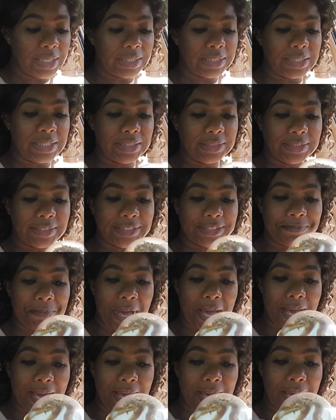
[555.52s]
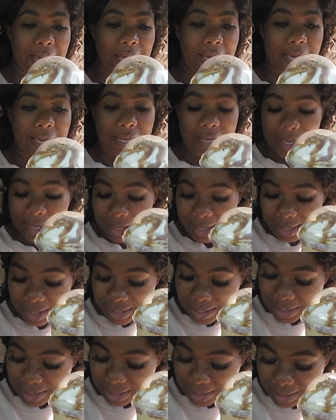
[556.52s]
this is my,
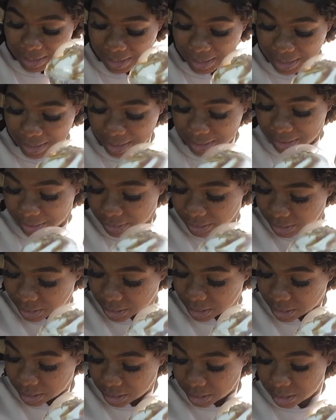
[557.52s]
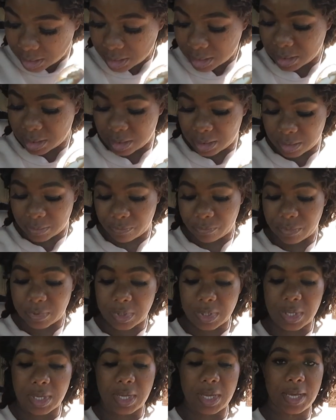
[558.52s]

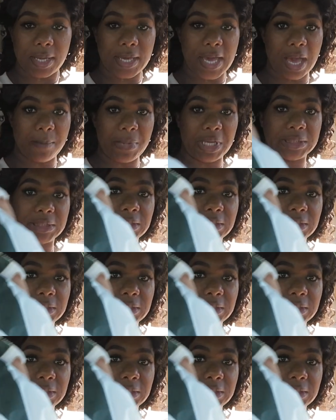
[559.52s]
I got my